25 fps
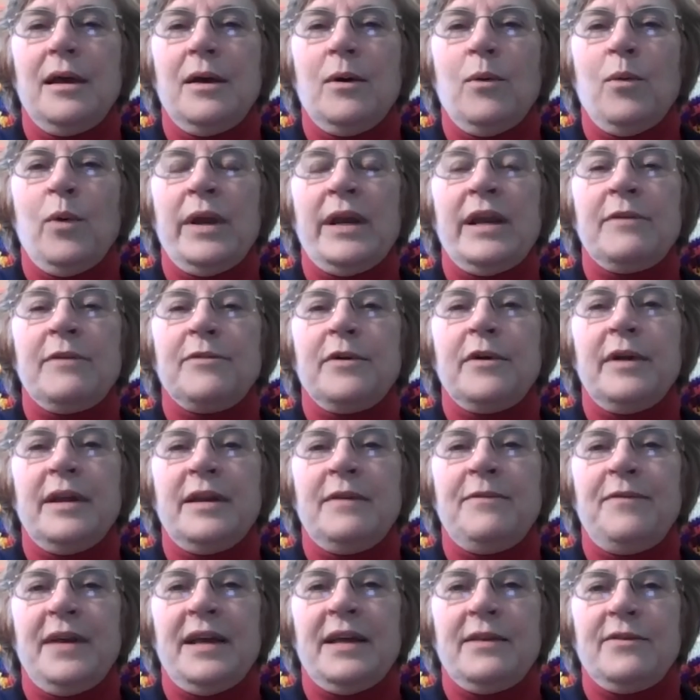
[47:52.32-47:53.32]
whatever
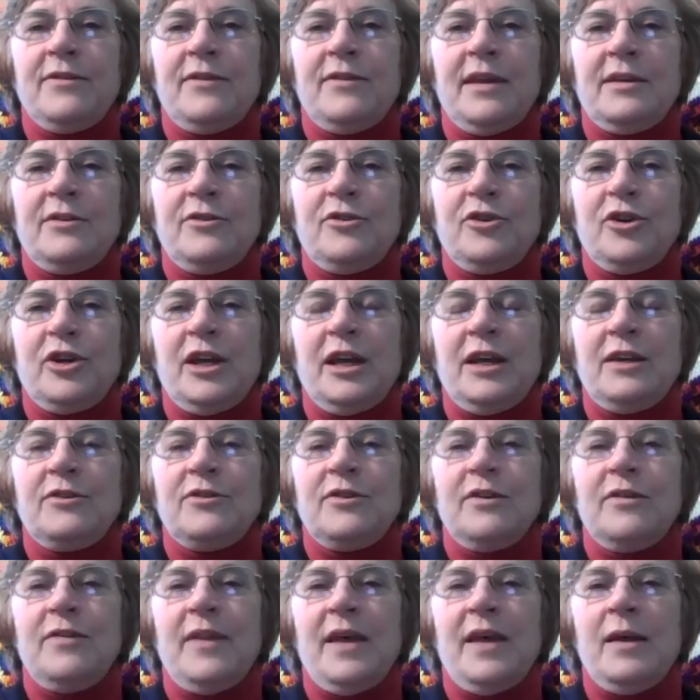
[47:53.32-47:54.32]
advanced
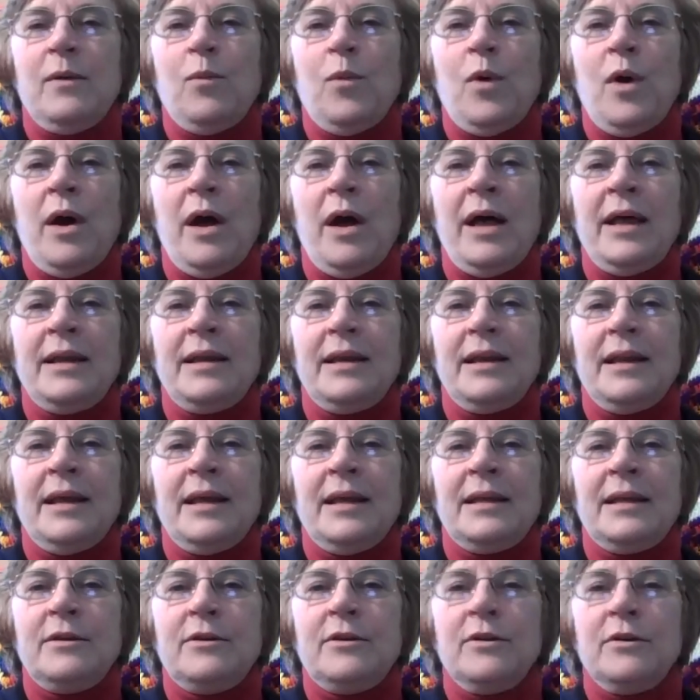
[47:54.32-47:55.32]
education they want
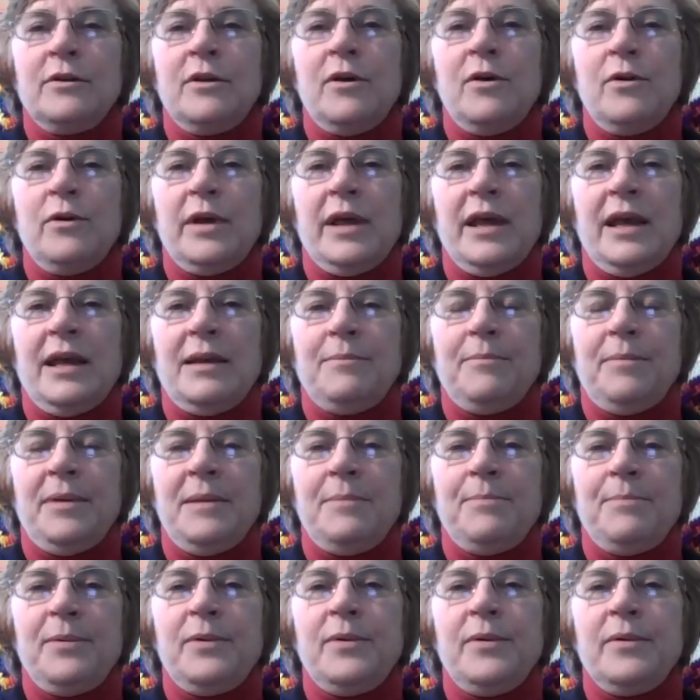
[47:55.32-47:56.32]
and to locate
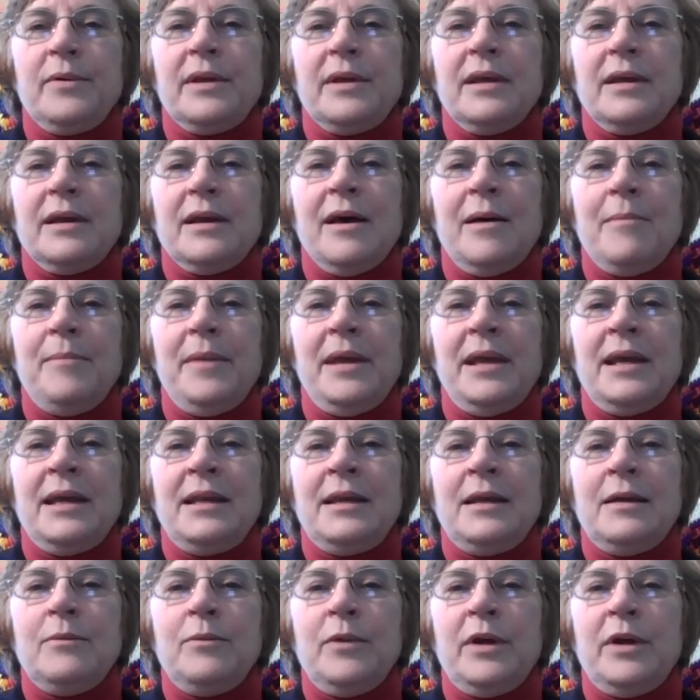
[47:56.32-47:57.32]
people who can come
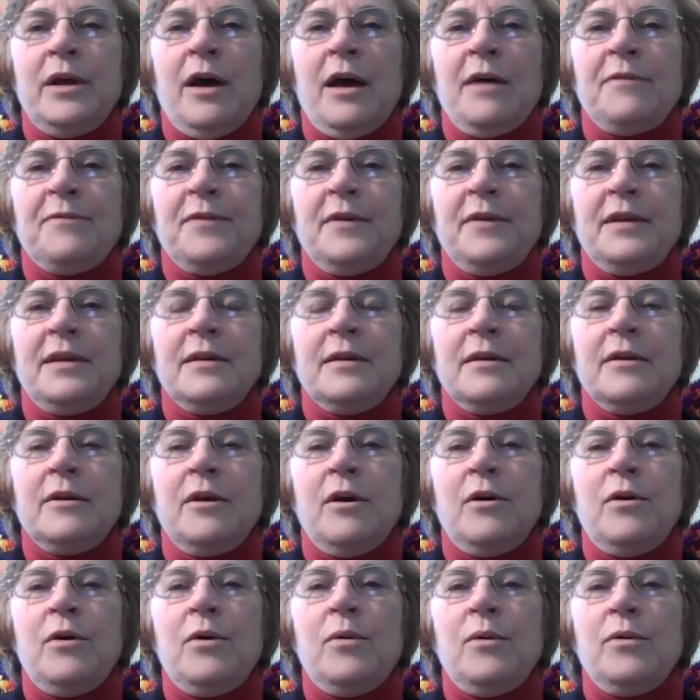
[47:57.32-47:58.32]
in, and we often
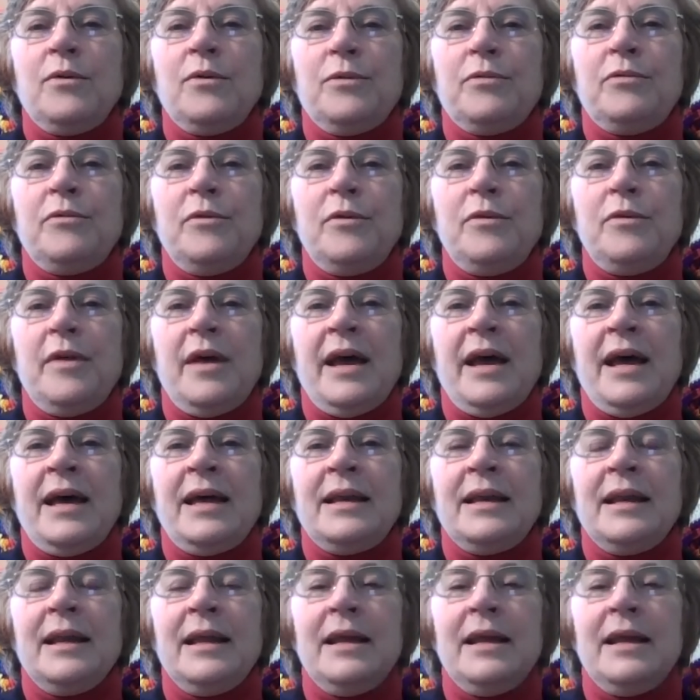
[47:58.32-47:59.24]
go through that.